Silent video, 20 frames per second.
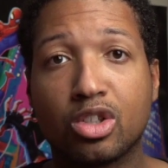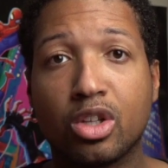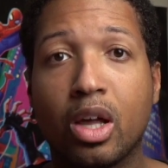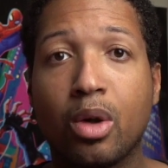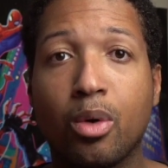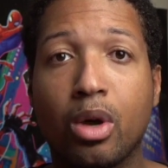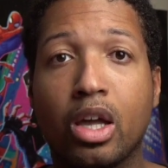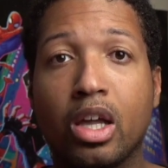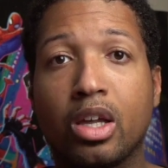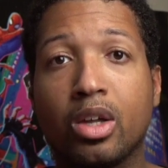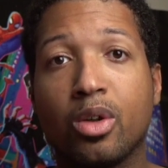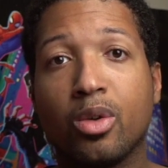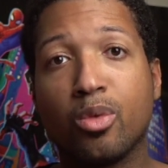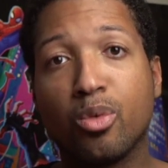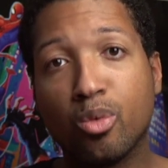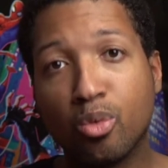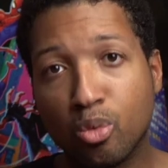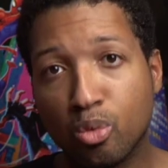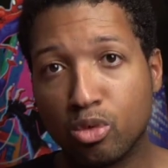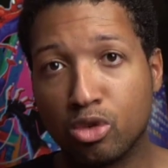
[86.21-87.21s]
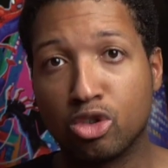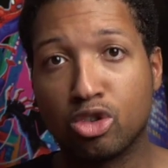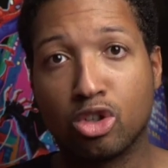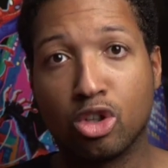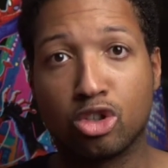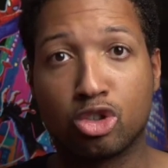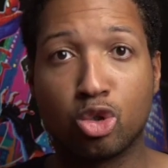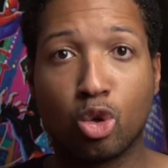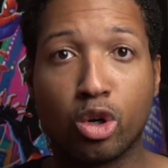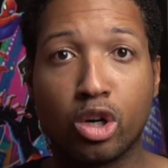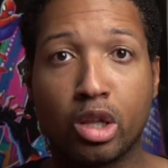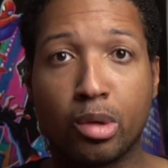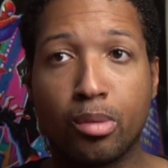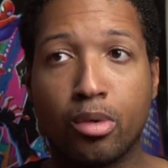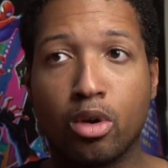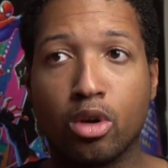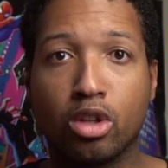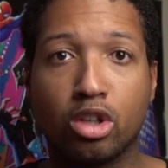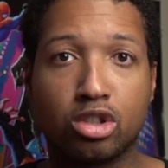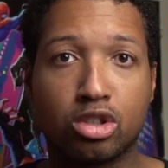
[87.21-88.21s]
So that way, the shorter
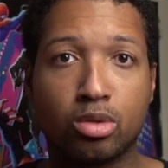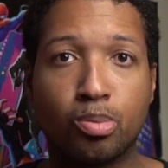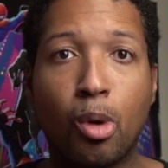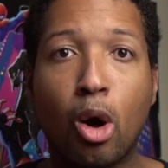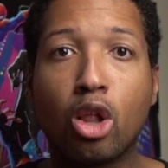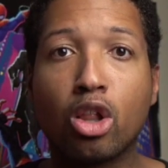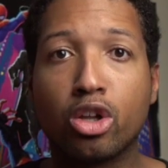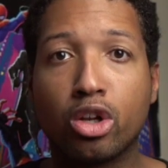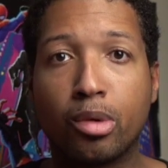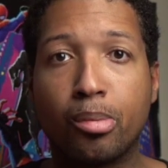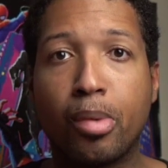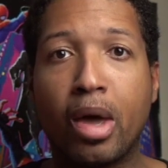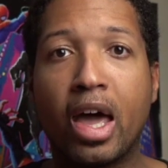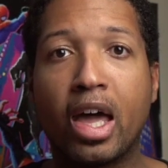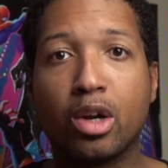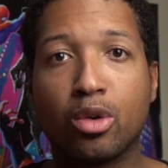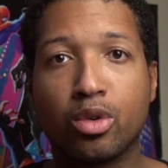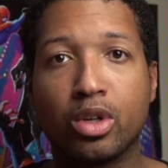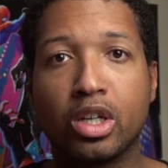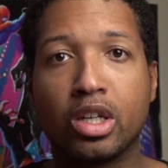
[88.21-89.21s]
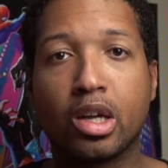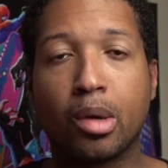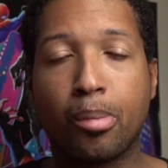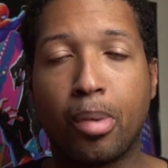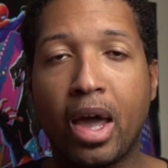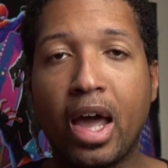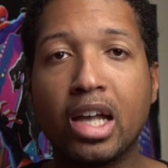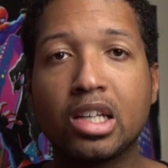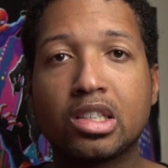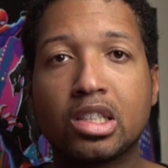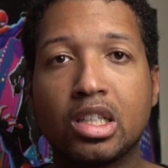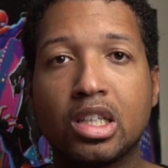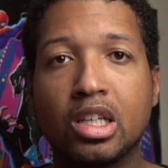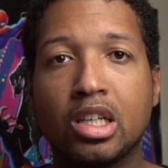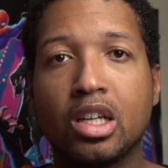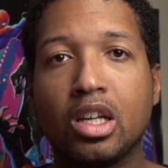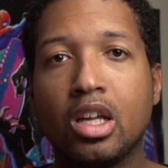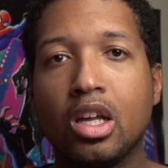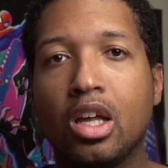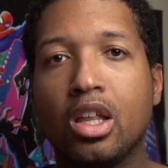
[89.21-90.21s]
or the smaller the battery
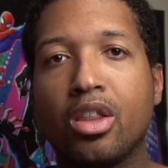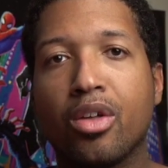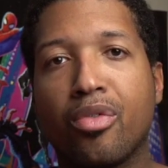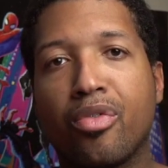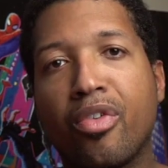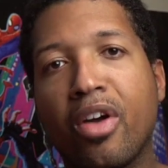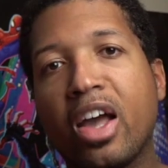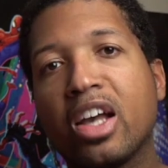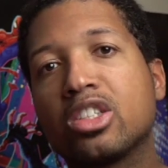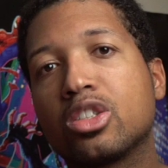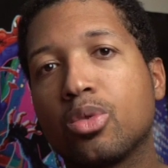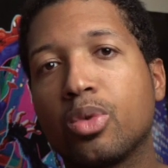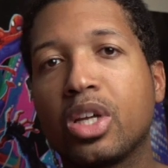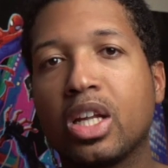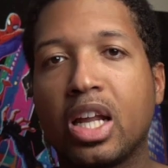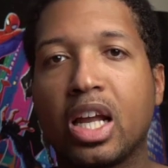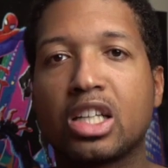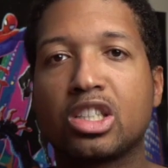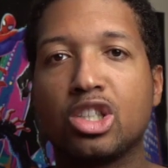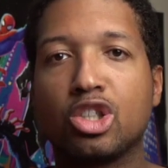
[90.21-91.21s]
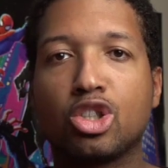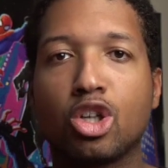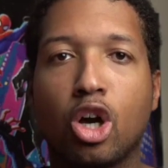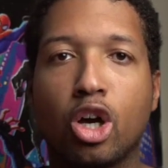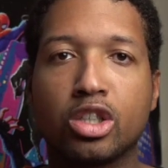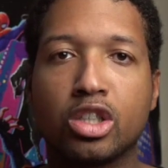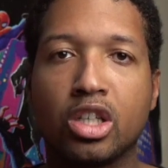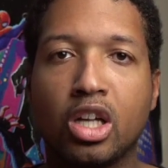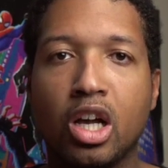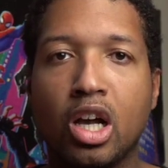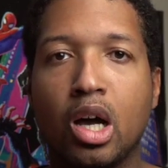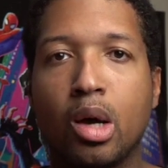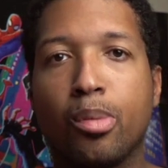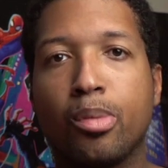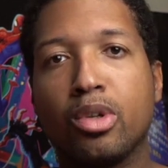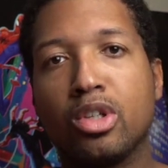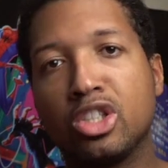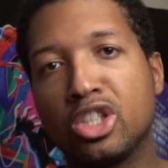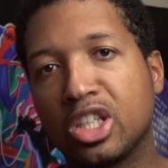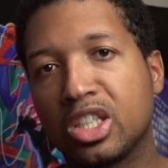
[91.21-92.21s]
capacity, the faster we can actually charge it
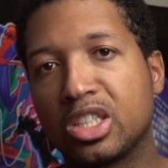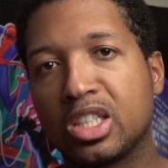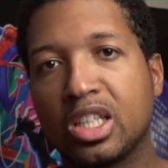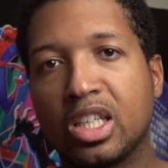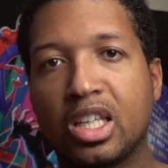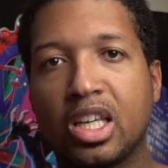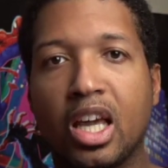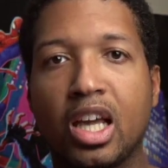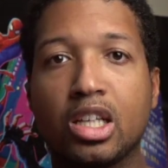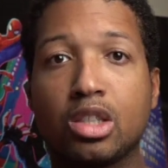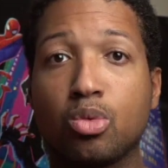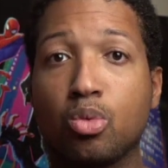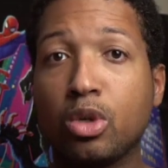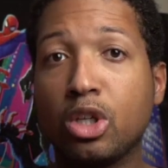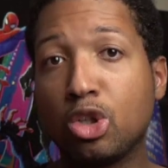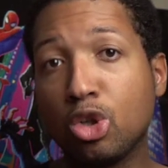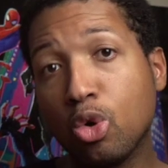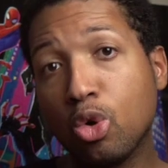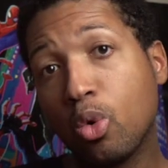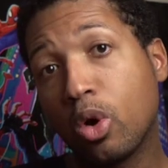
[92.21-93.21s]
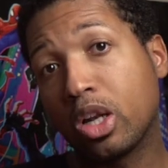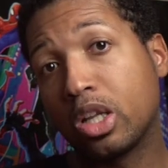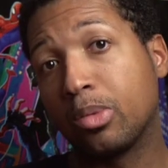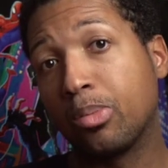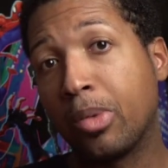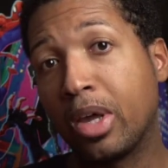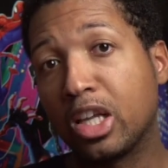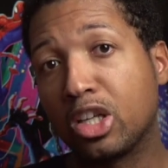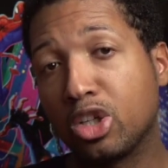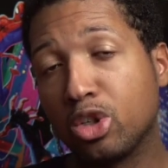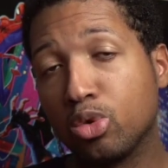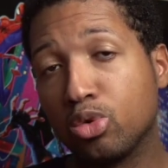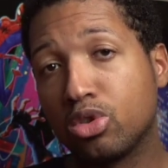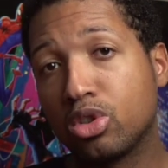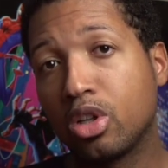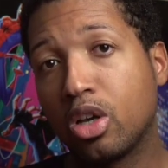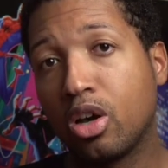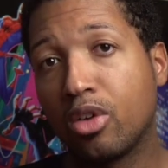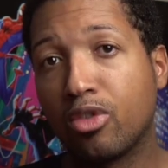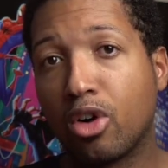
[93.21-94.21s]
up, just in case we do want to make use
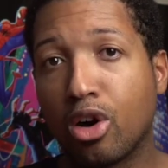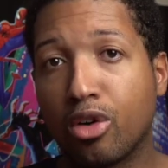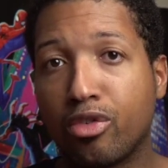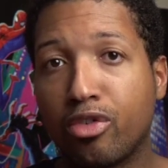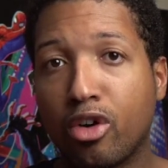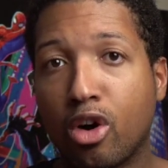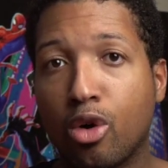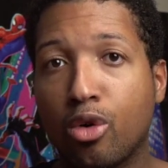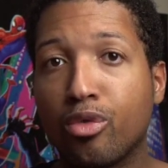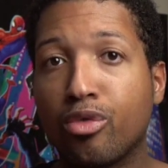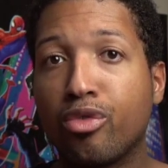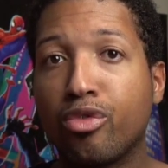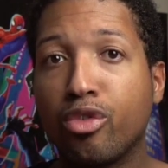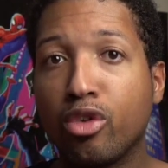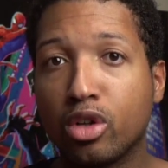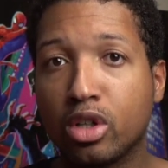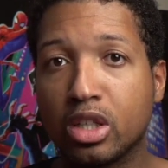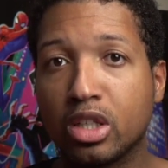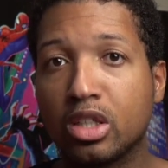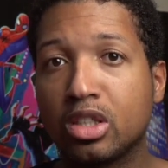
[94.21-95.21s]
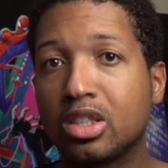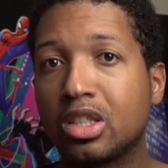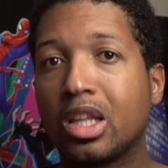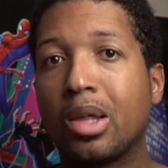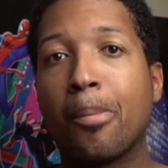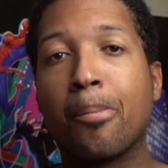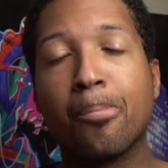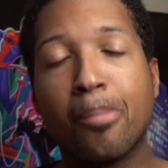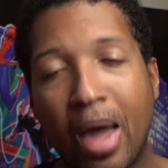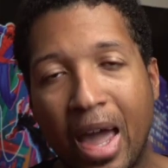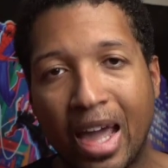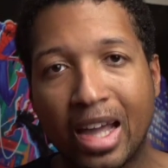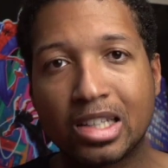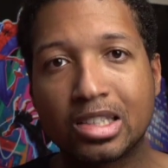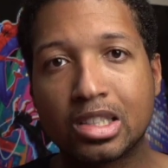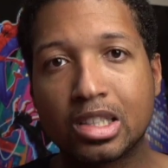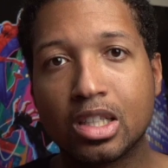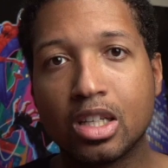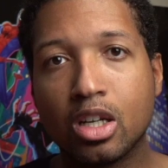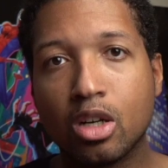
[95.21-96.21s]
of our phone fully to the
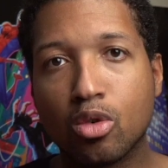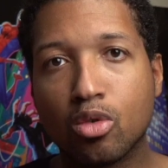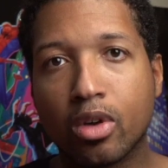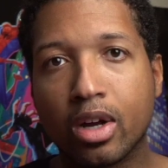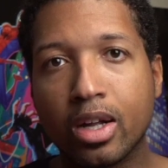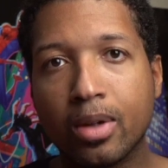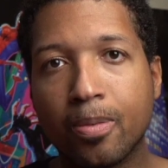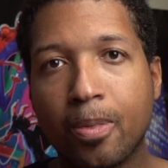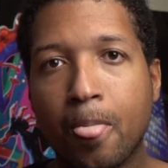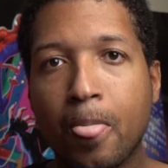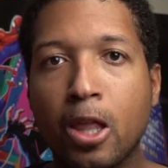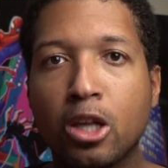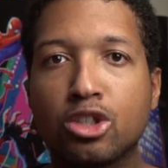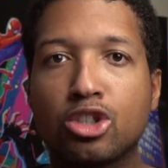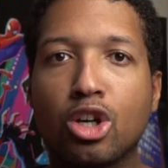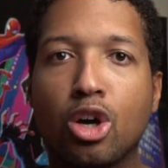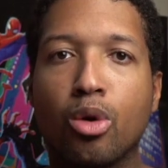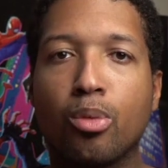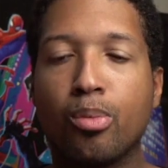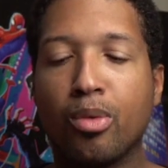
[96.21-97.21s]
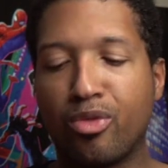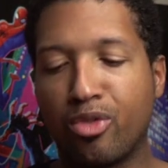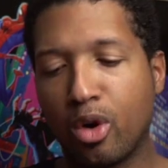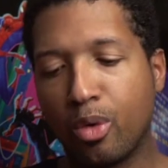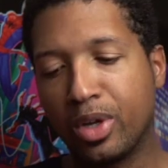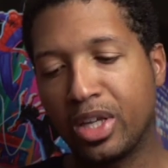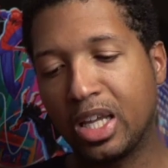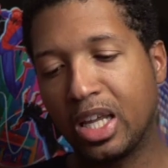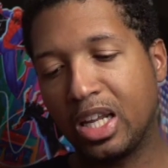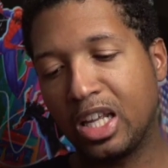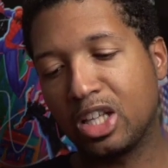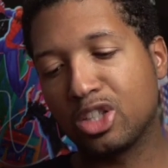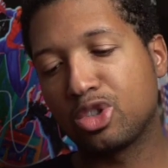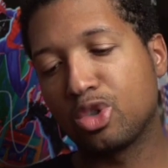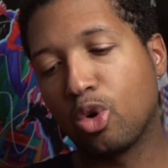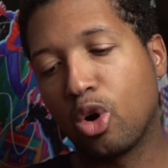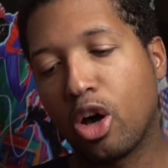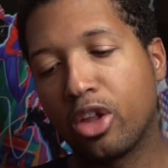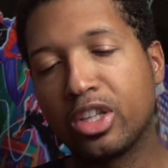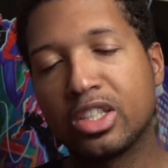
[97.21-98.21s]
max, right? So before we get
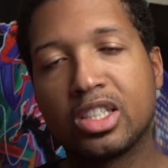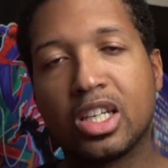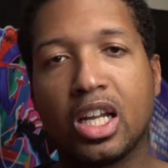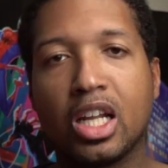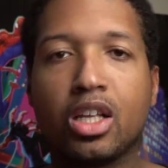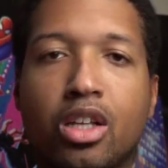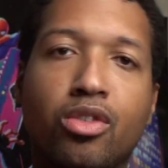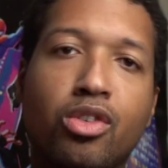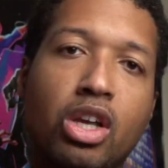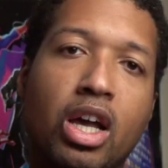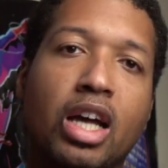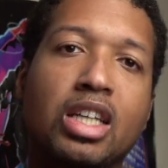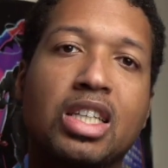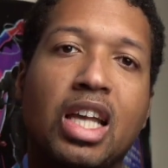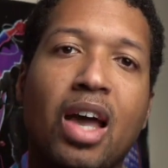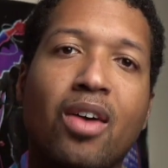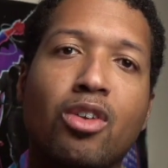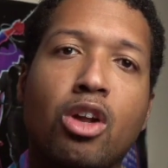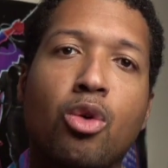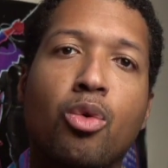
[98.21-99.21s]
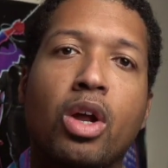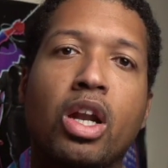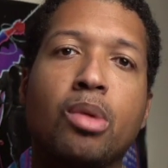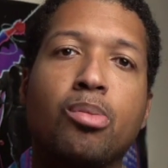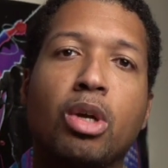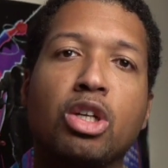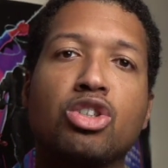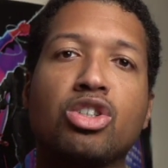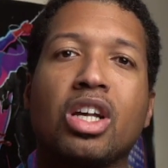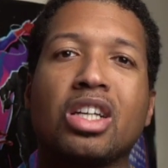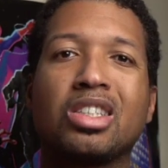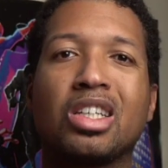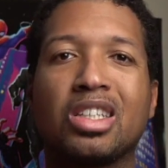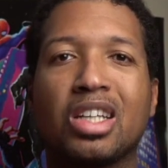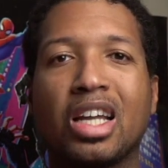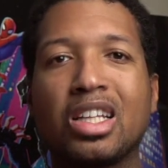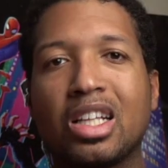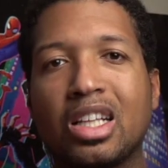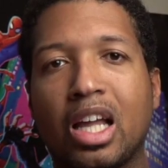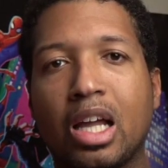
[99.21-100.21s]
into all the settings, if you guys haven't already, make sure you guys
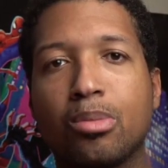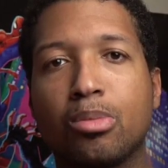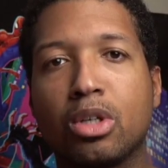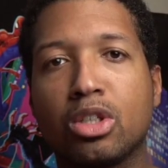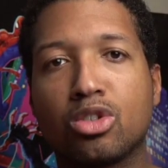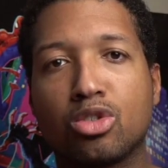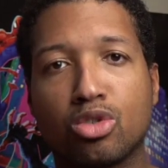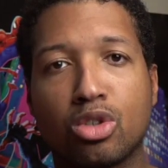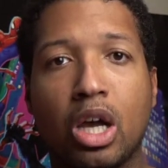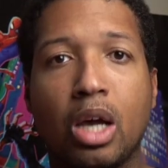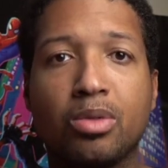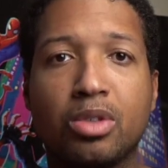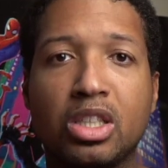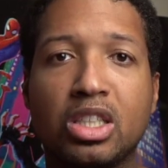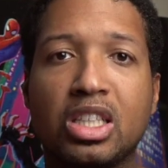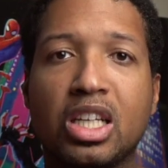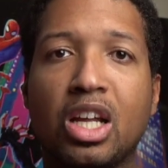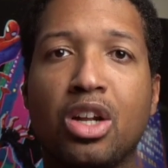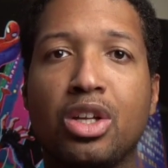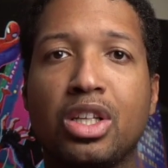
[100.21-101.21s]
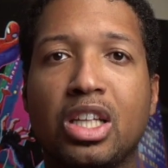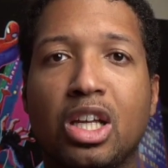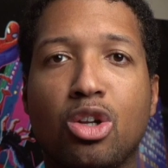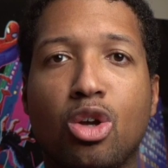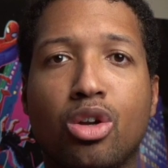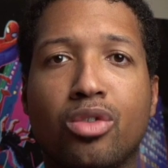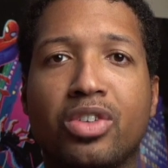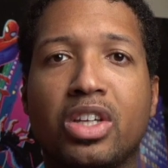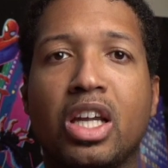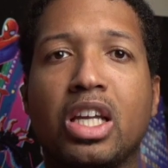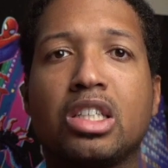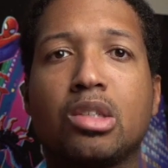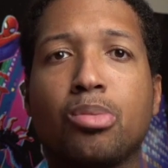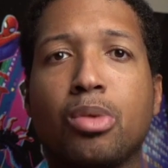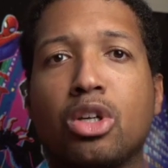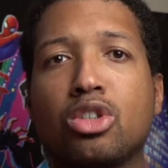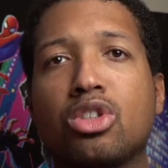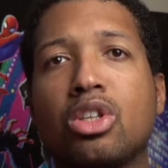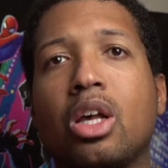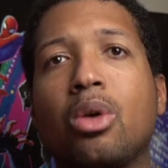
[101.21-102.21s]
ignite the like button, subscribe to the channel, hit that notification
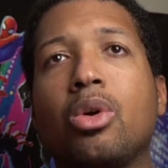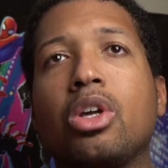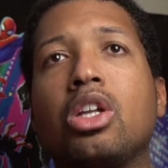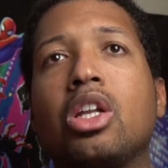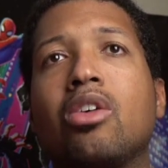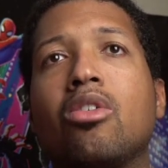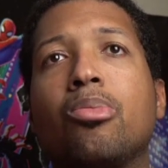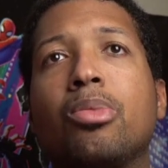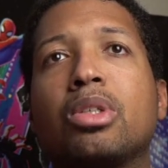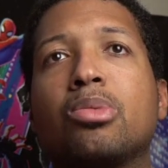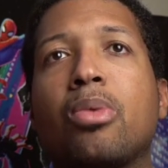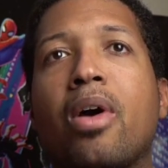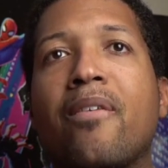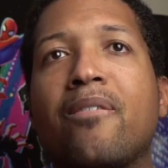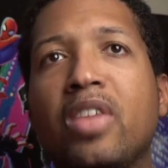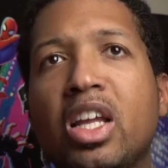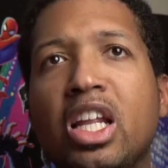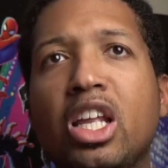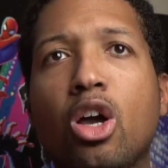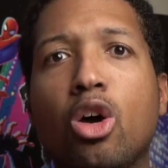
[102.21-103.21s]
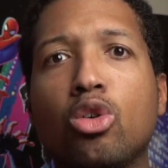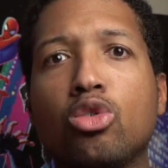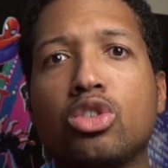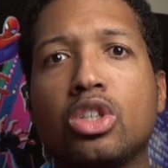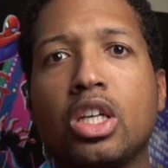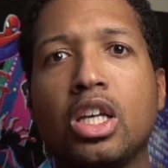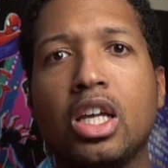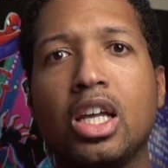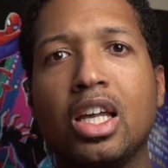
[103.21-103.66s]
bell, so that way you never miss my videos.